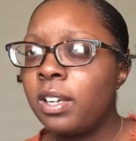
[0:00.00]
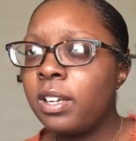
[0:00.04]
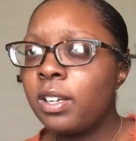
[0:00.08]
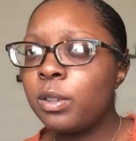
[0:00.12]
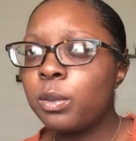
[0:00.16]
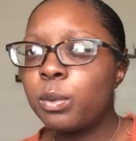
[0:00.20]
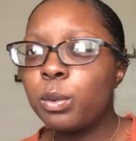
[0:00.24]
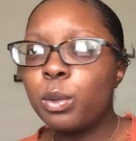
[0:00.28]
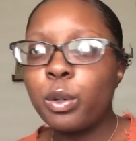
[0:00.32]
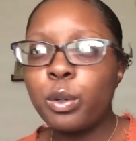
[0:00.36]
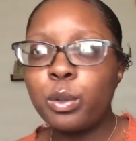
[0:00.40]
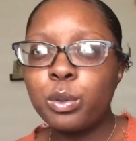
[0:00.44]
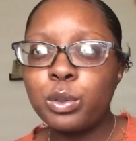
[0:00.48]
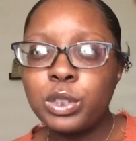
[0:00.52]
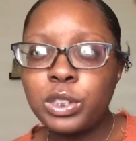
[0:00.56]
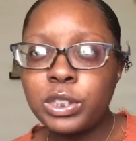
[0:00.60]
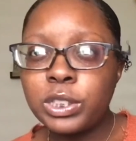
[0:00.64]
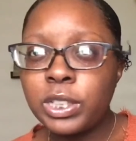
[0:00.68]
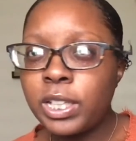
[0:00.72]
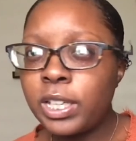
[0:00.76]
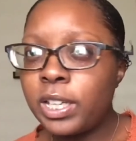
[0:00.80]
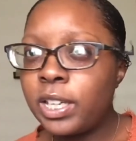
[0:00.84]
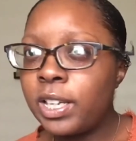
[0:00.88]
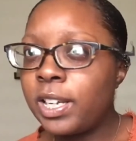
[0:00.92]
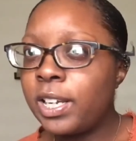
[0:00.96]

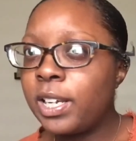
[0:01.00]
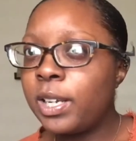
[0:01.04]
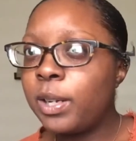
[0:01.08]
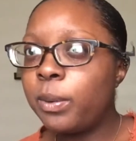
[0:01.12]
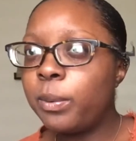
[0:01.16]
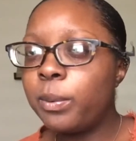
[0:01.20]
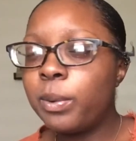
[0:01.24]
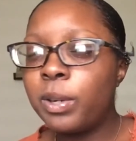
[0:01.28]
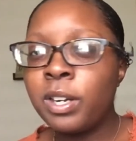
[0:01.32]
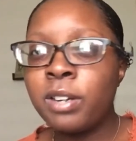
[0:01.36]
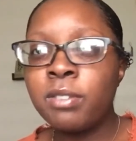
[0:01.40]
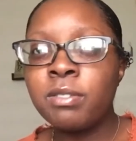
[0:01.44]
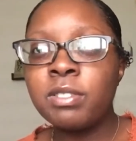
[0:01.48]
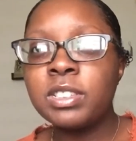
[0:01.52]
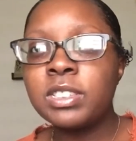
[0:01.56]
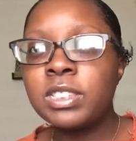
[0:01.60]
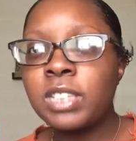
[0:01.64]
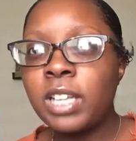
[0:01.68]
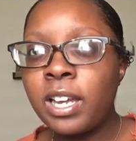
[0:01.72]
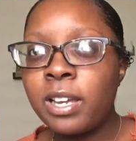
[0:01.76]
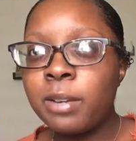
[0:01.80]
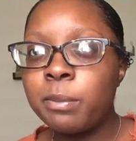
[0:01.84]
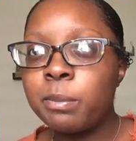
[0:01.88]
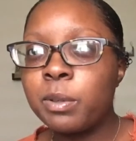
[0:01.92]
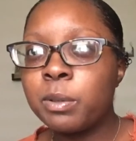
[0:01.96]
crochet, whatever
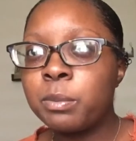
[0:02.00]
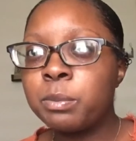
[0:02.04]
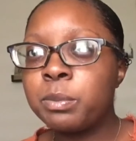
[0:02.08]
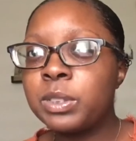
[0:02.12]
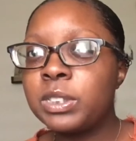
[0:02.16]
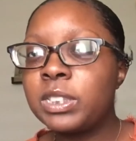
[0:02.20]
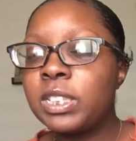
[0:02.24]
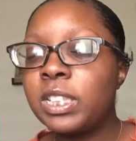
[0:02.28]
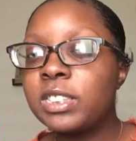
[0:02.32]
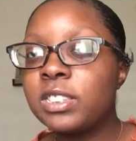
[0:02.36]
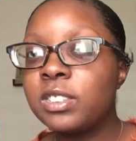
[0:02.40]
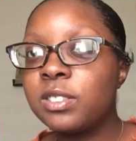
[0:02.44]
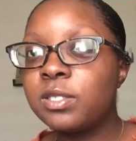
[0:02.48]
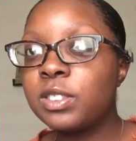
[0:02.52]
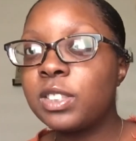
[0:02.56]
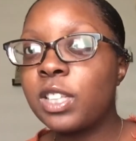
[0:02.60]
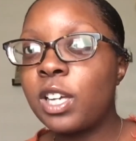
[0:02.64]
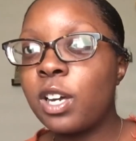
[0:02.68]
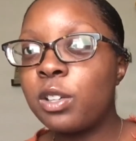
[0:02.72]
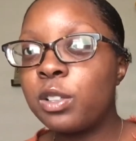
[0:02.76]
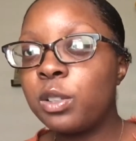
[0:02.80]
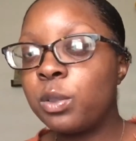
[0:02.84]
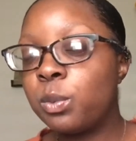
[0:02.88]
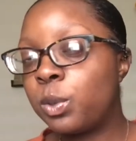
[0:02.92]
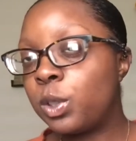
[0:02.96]
type of protective style
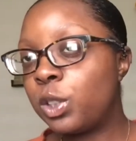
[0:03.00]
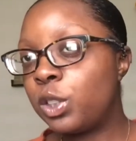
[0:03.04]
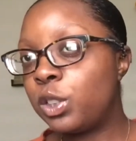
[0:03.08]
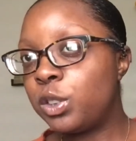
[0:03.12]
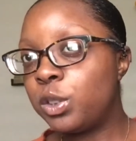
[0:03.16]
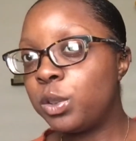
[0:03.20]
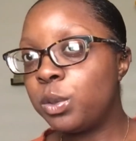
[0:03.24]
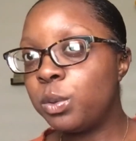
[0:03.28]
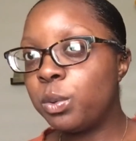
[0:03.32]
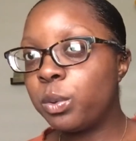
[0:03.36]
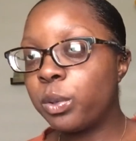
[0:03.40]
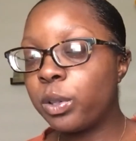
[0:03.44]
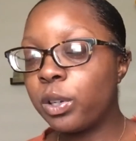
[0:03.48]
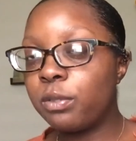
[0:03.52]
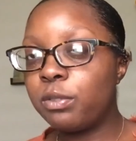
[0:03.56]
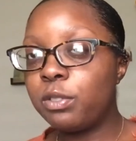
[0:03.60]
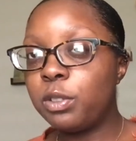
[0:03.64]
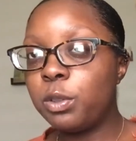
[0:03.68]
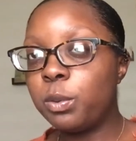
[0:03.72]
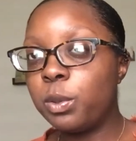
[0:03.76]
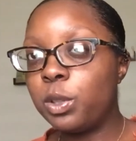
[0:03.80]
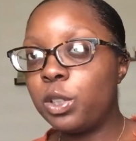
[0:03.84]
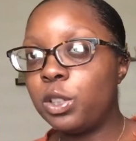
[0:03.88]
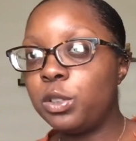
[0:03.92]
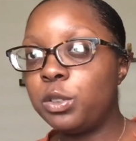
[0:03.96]
you want to do or if you
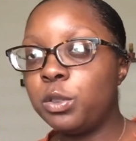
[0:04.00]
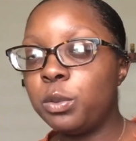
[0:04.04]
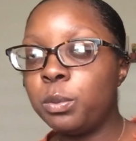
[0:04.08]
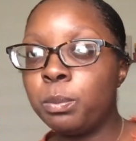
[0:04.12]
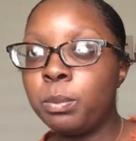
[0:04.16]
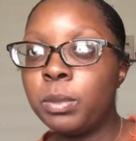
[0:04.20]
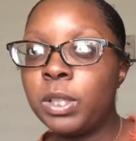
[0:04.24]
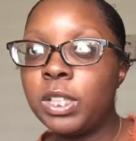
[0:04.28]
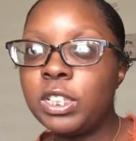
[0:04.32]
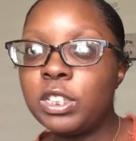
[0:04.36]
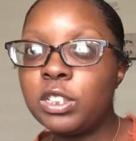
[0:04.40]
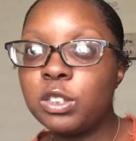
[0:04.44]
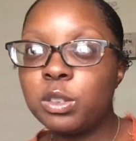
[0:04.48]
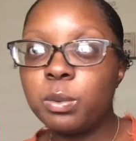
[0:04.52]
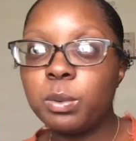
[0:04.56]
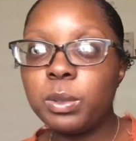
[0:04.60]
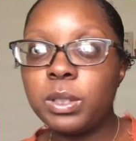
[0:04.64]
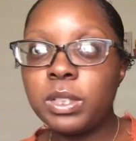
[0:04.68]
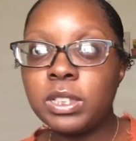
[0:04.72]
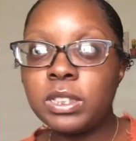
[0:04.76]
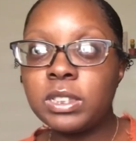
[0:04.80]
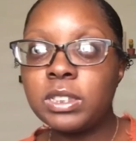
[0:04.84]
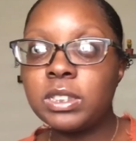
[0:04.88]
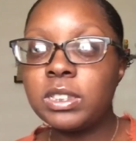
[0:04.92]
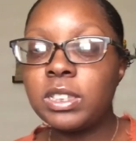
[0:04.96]
want to do mini
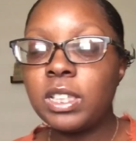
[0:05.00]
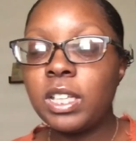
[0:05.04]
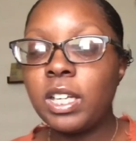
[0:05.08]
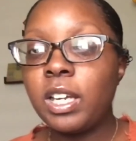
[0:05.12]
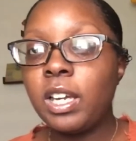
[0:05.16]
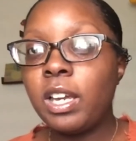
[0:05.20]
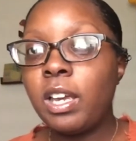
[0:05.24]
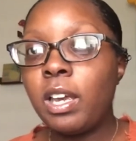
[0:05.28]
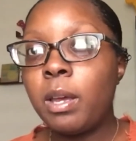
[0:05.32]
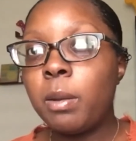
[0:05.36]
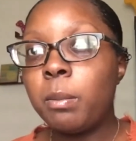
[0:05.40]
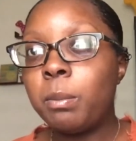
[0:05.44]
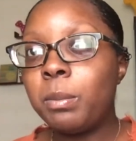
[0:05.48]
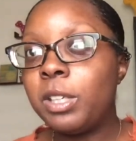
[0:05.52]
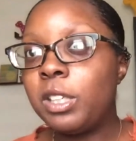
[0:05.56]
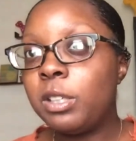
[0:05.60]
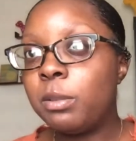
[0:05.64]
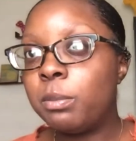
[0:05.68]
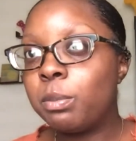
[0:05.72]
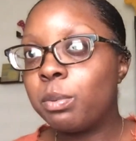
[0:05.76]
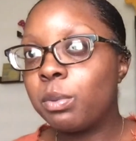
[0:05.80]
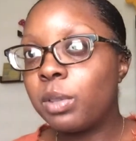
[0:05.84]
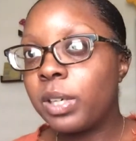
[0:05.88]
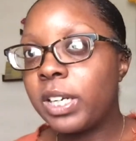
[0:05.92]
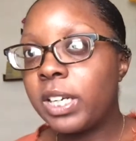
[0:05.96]
twists mini
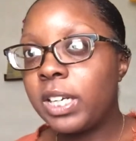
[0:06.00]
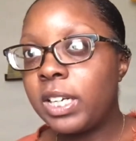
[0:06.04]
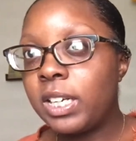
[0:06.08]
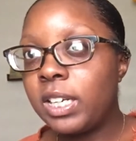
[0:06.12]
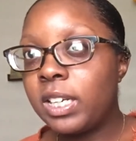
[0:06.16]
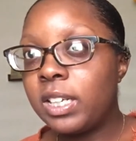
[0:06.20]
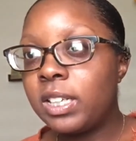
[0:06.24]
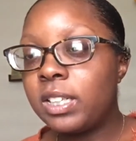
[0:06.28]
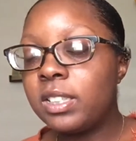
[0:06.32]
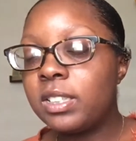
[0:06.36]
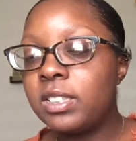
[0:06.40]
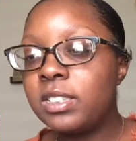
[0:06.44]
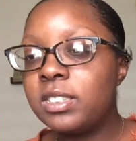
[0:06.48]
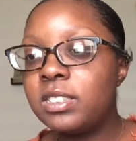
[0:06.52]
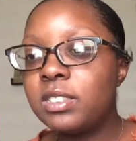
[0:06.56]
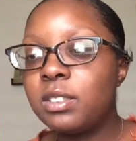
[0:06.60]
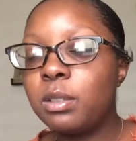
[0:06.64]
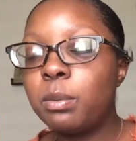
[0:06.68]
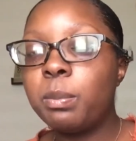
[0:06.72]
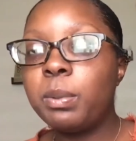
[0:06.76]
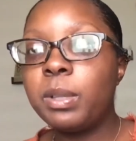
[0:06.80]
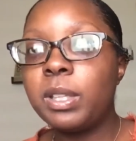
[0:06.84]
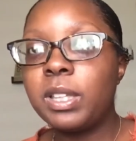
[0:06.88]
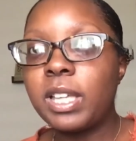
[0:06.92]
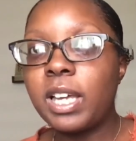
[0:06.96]
braids,
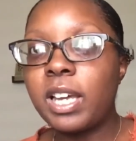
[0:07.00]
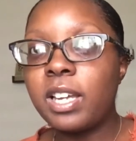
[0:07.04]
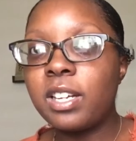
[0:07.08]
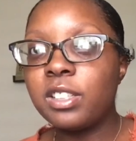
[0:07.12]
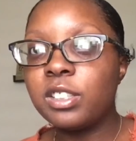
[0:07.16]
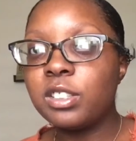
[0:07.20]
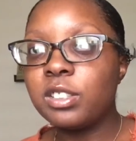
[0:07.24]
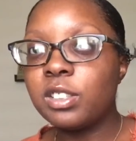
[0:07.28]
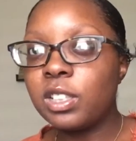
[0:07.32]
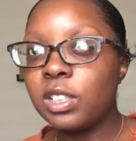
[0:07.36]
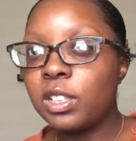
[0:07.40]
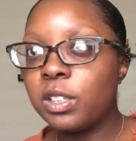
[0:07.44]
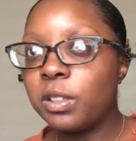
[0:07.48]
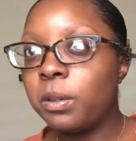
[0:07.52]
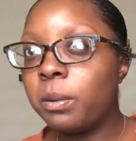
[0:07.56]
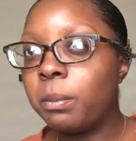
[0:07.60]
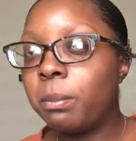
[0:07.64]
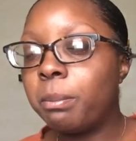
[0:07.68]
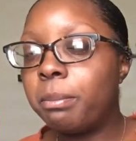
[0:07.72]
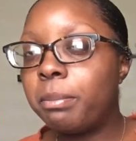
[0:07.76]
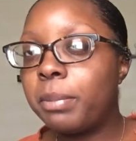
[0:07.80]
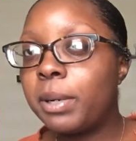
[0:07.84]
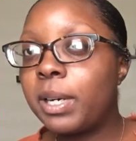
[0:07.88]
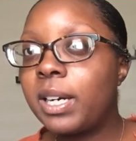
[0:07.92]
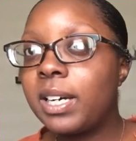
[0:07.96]
put that under a little
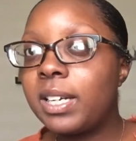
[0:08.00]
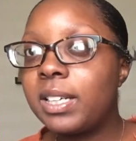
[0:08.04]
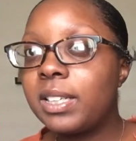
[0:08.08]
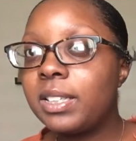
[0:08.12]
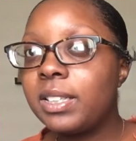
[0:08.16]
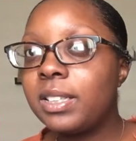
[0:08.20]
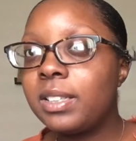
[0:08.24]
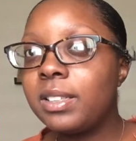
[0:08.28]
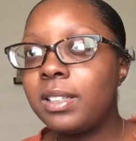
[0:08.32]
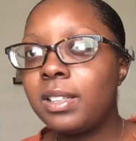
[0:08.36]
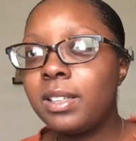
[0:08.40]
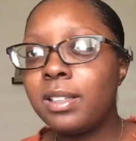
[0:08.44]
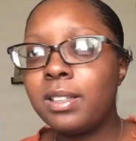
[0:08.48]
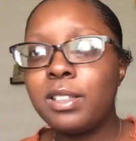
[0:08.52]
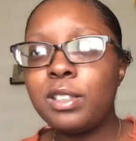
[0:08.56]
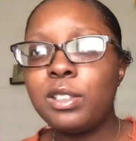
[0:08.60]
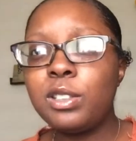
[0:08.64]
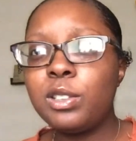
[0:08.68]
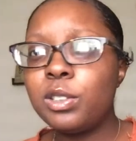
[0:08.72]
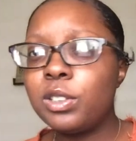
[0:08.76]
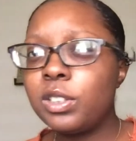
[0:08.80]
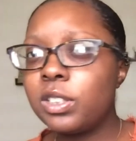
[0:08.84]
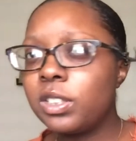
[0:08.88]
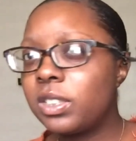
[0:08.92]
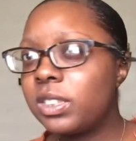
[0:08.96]
bonnet, and then
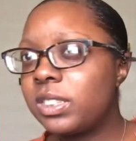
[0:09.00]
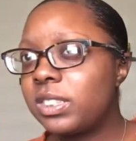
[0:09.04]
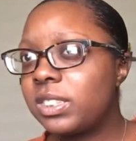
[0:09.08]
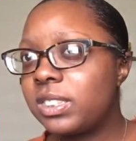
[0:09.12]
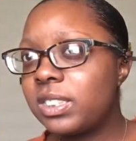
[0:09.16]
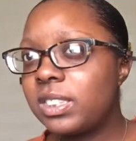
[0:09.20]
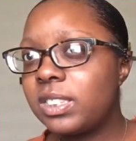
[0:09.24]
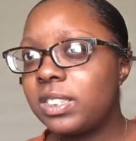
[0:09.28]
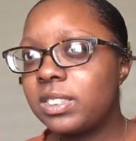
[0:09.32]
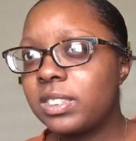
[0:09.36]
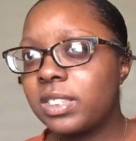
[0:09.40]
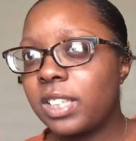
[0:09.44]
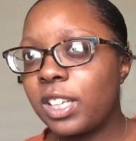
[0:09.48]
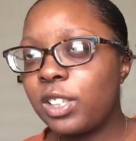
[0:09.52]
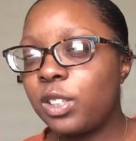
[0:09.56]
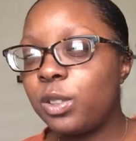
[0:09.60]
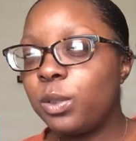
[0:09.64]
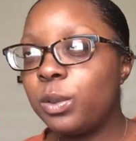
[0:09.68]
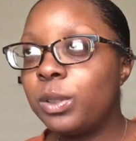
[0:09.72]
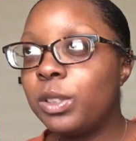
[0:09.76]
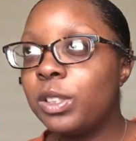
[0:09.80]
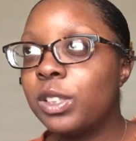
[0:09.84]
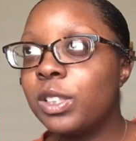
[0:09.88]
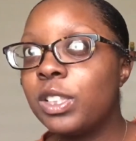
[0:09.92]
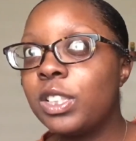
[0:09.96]
you good, sis. Like you
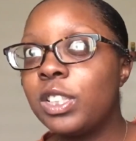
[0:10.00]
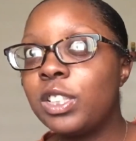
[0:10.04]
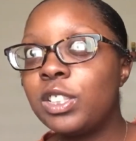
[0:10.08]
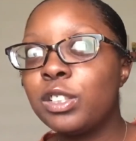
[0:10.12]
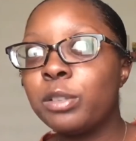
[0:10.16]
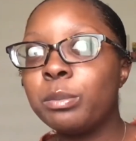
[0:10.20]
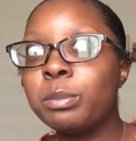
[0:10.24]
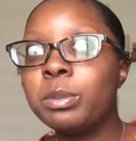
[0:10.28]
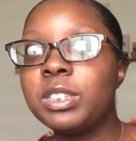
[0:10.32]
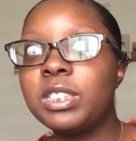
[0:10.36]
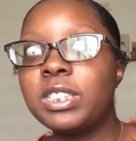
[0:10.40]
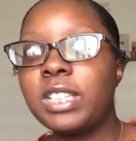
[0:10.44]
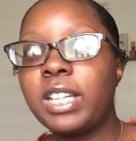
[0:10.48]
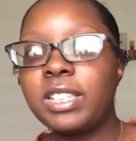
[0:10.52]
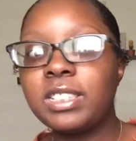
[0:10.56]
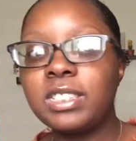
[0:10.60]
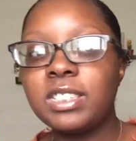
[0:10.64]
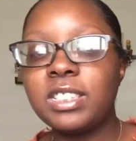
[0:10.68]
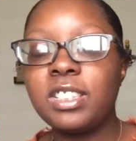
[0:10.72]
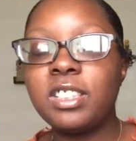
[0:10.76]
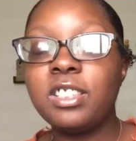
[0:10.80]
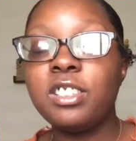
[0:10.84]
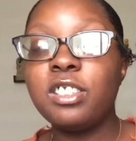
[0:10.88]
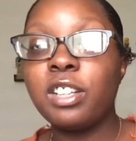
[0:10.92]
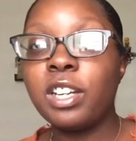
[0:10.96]
good and you're
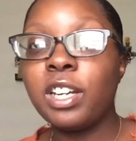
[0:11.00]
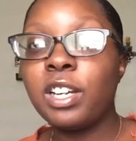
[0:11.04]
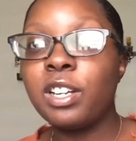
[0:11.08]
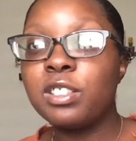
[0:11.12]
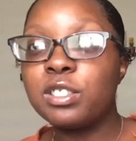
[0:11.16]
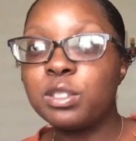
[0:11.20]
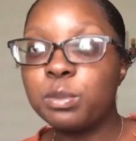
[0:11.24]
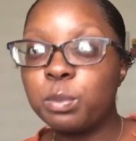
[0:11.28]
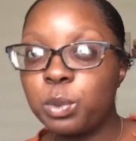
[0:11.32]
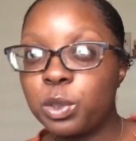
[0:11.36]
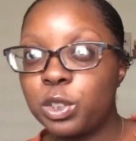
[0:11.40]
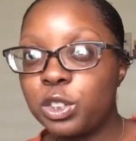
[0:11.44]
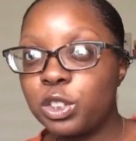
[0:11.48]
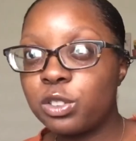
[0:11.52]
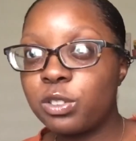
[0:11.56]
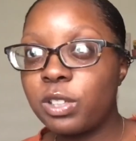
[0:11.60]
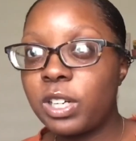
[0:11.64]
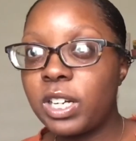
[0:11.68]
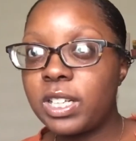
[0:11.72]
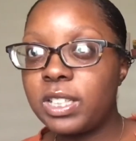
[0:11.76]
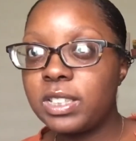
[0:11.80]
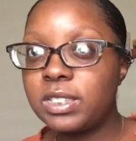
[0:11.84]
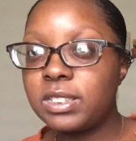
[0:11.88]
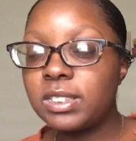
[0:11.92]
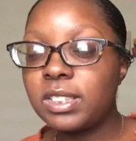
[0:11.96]
protected and your hair is
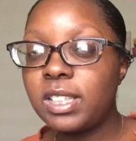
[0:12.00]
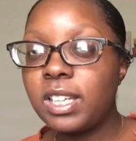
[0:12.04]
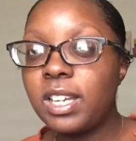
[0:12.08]
moisturized.